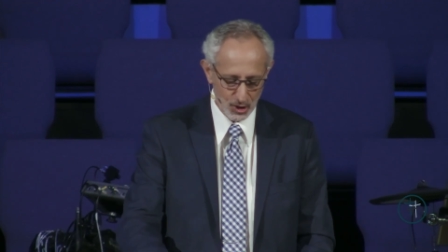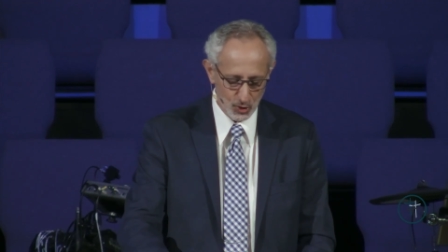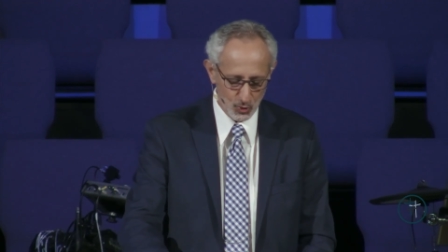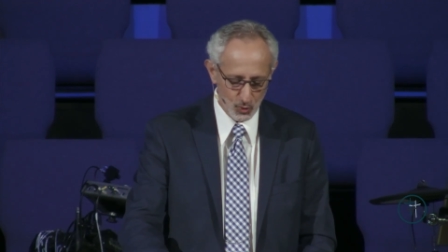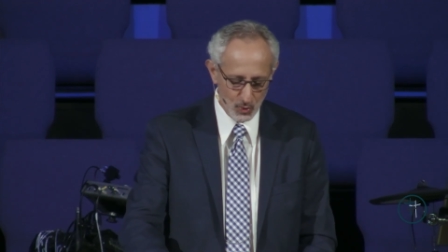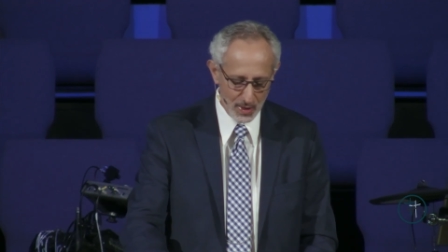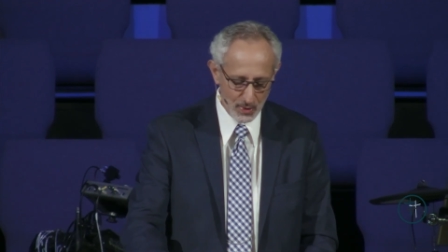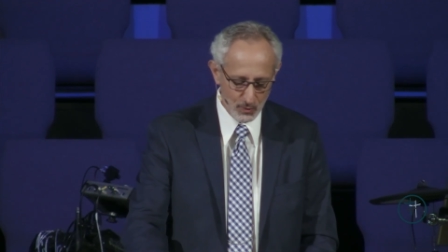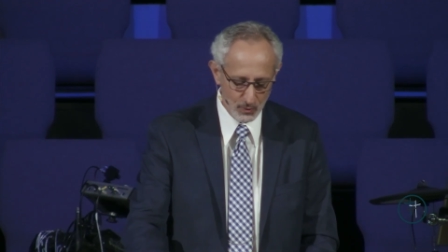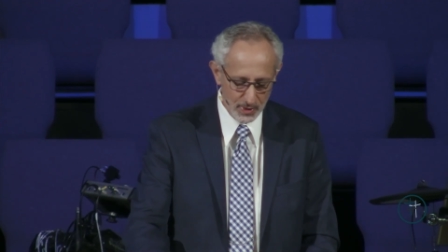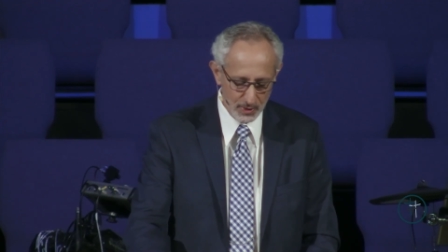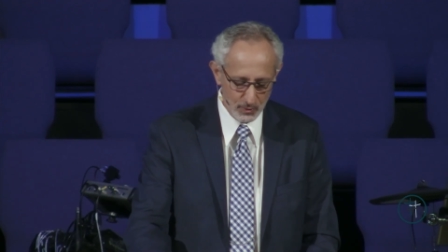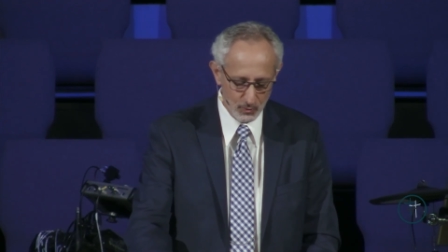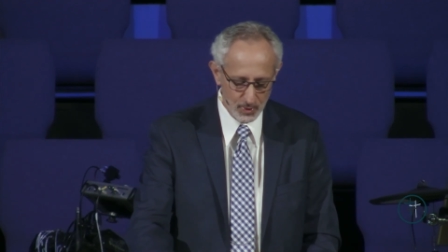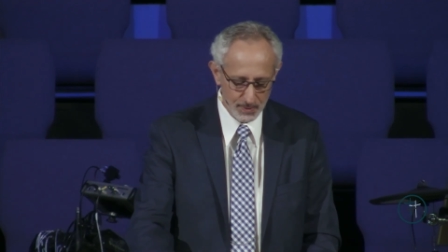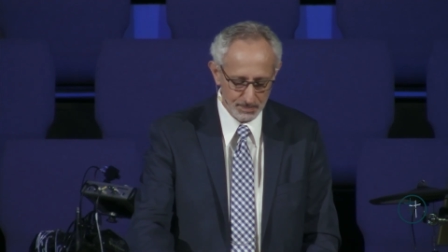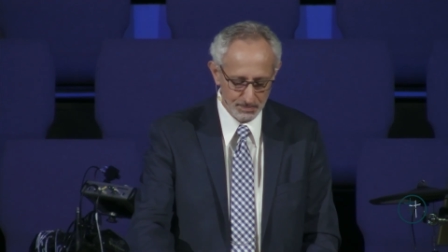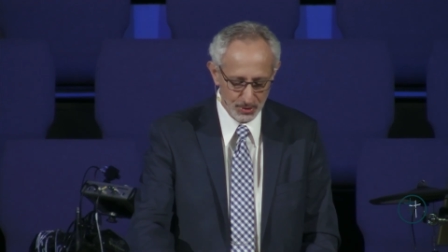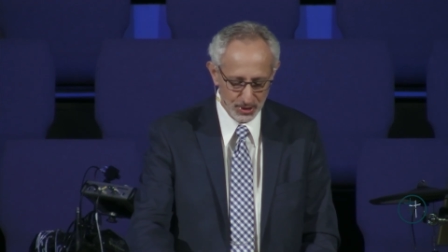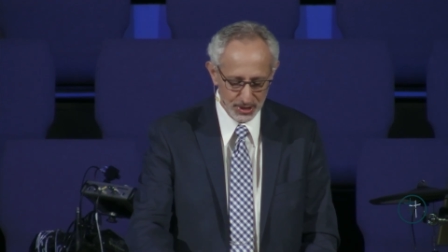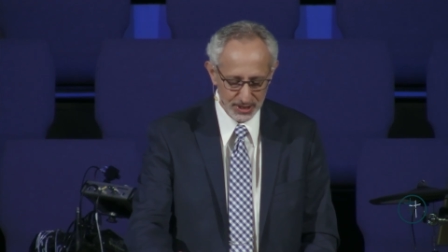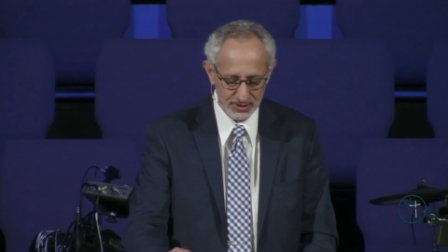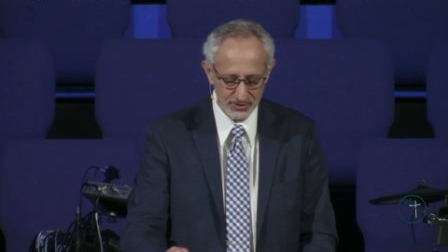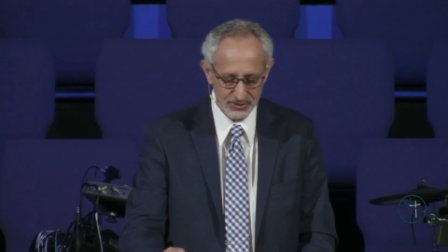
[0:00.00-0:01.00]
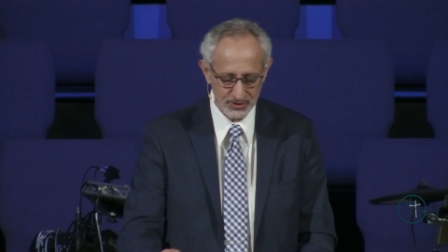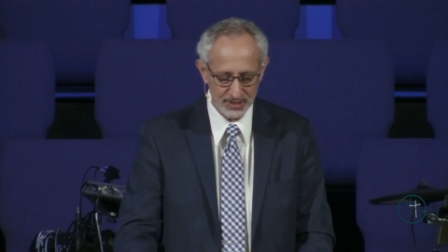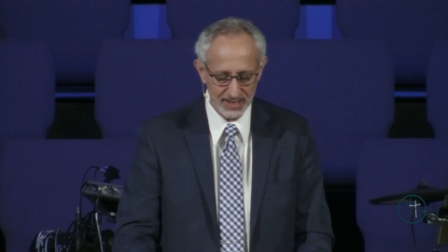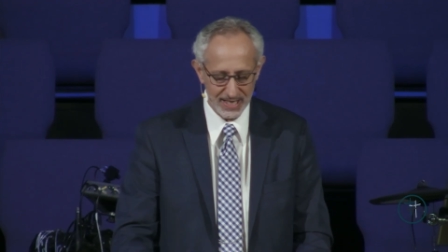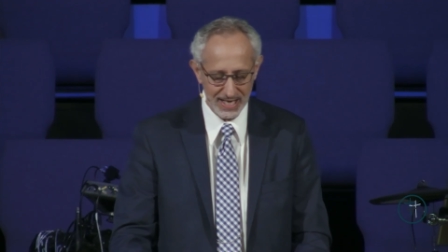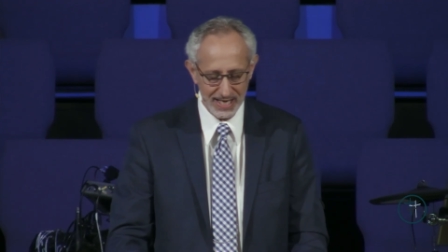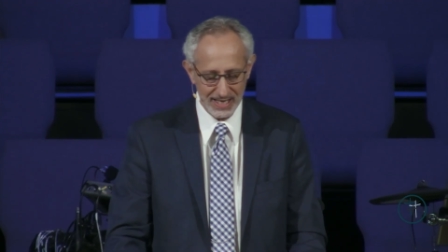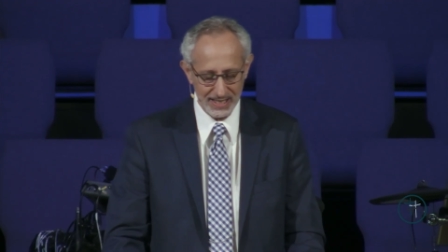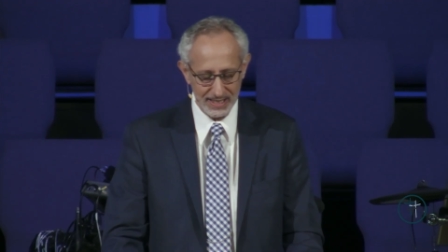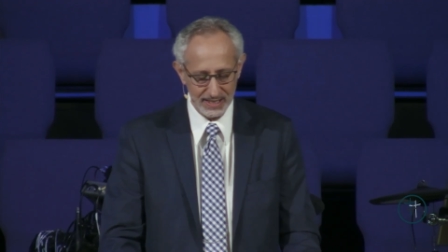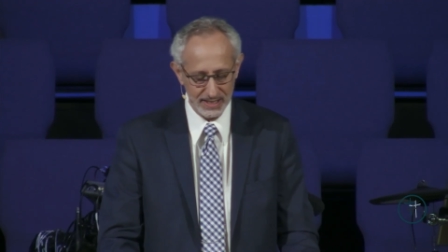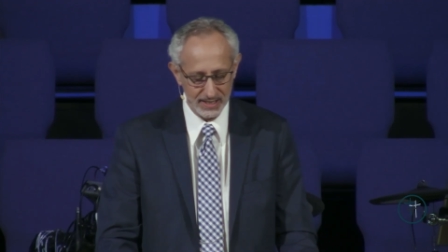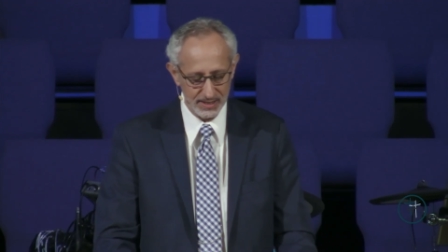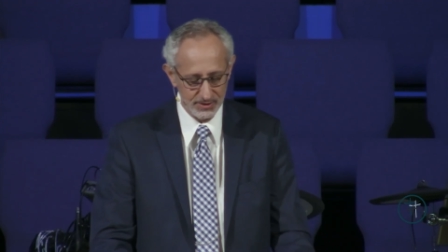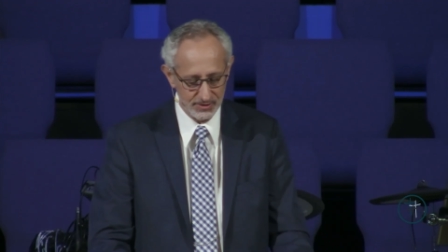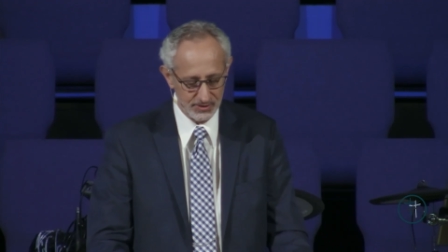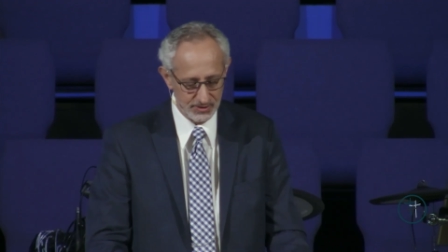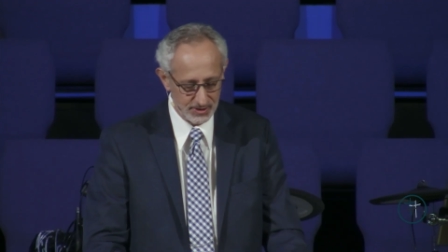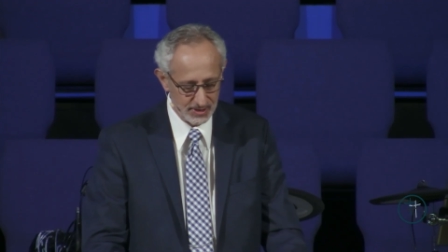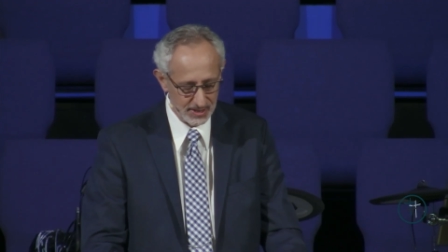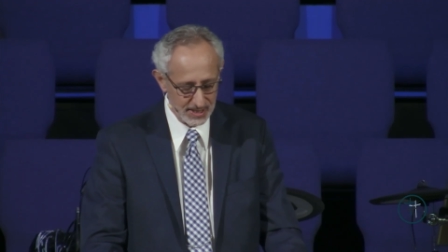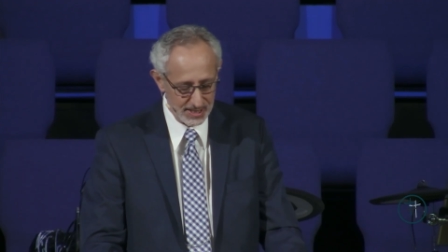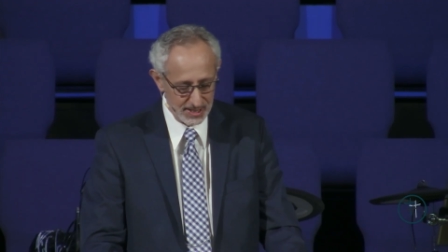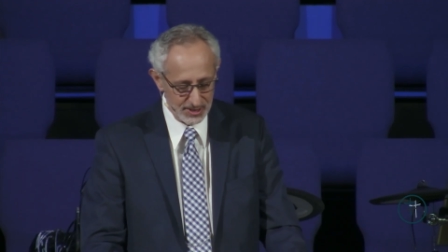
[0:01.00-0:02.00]
The way we would put it today
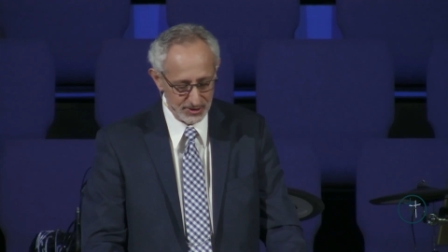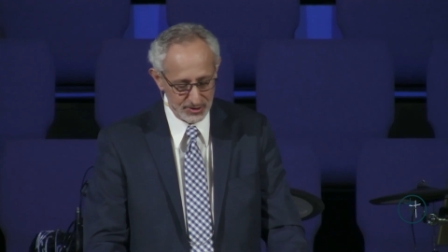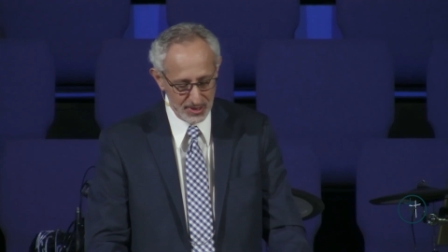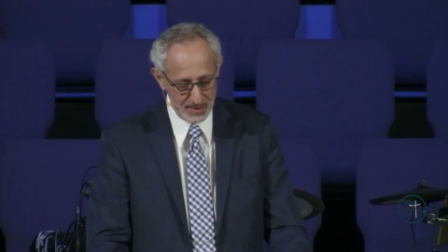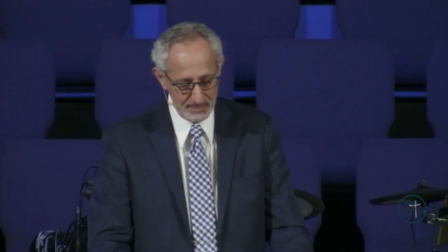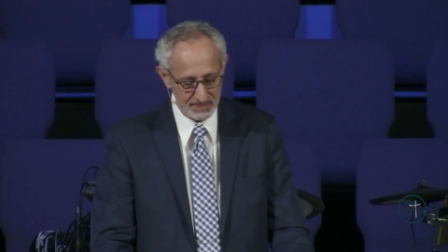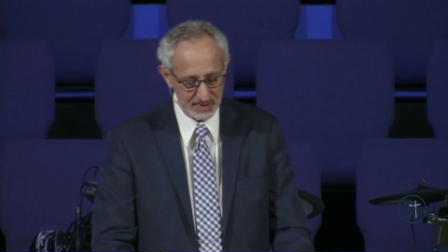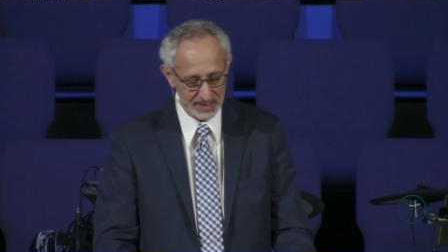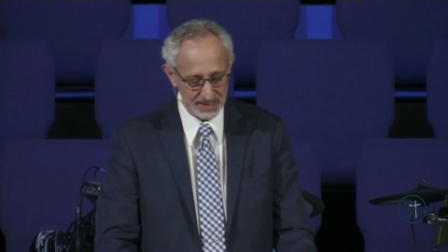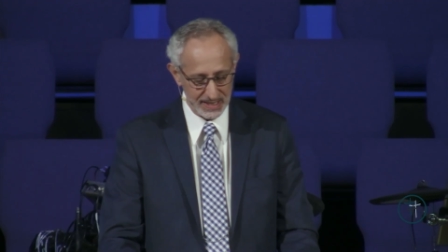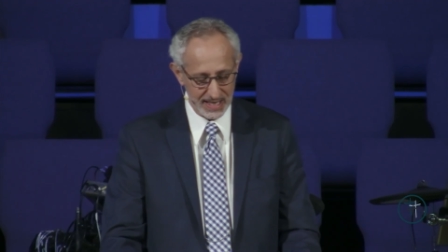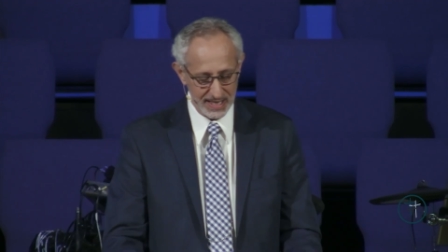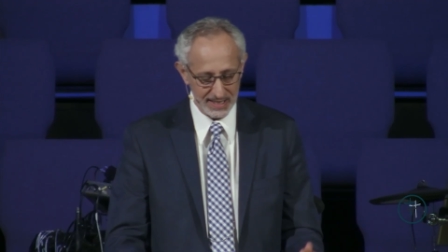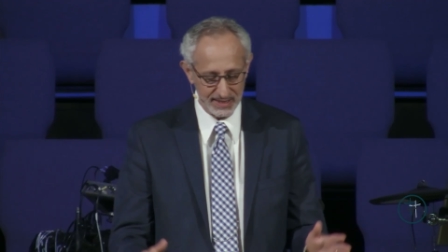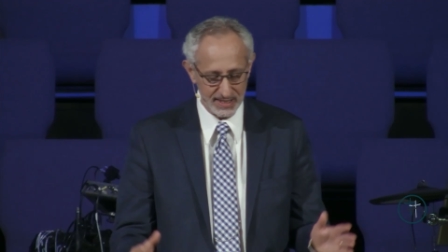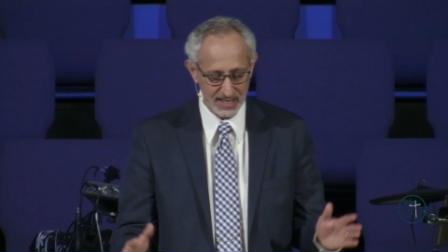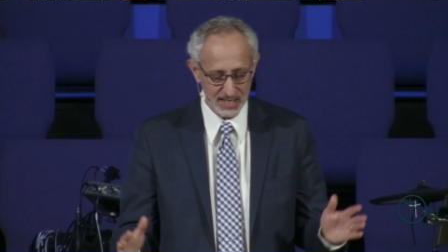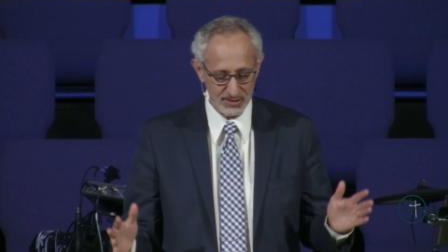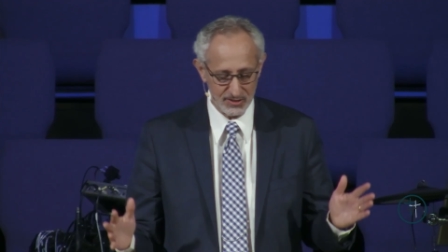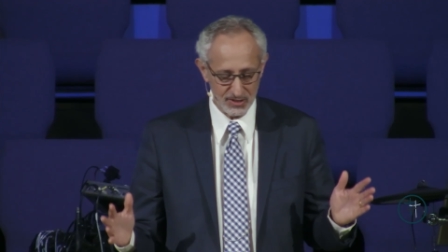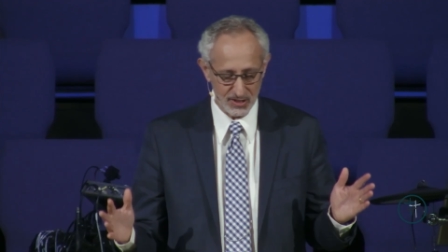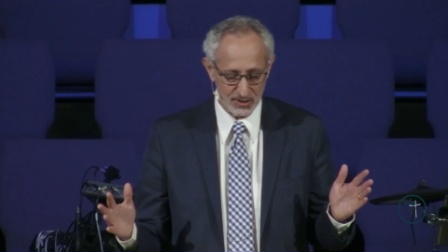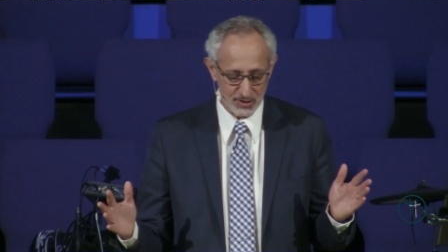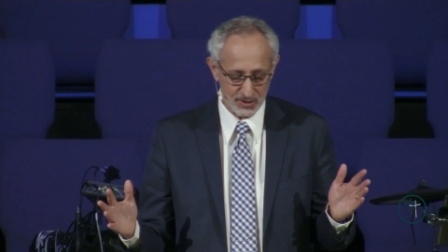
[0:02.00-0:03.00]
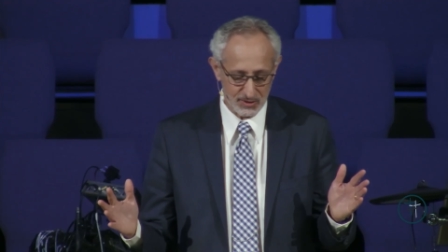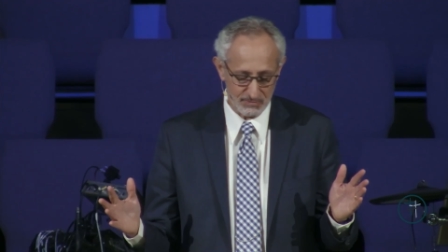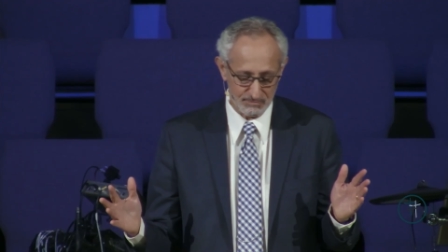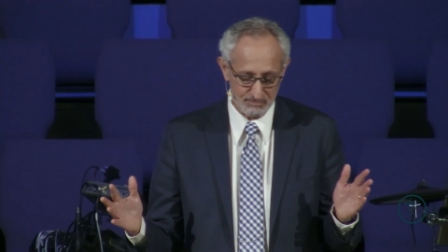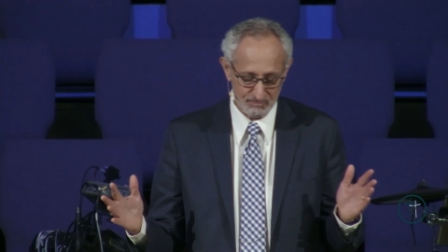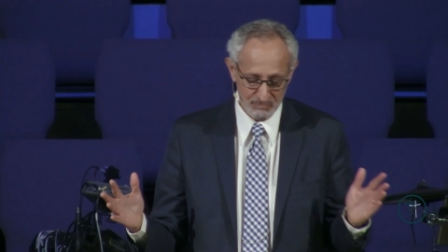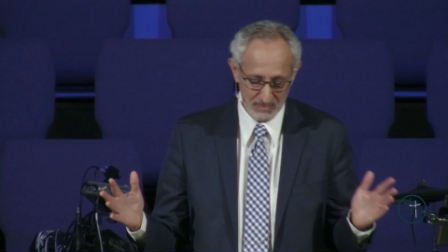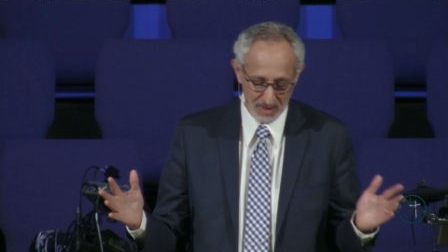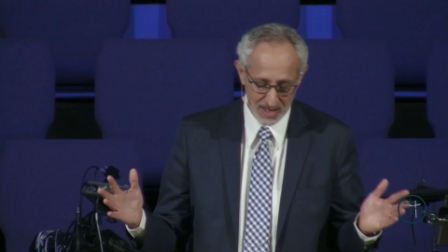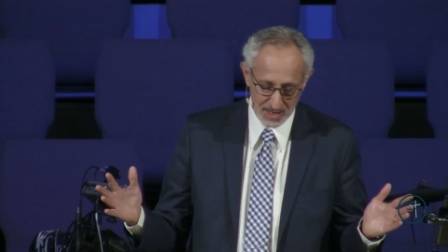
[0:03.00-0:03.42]
is something like this it's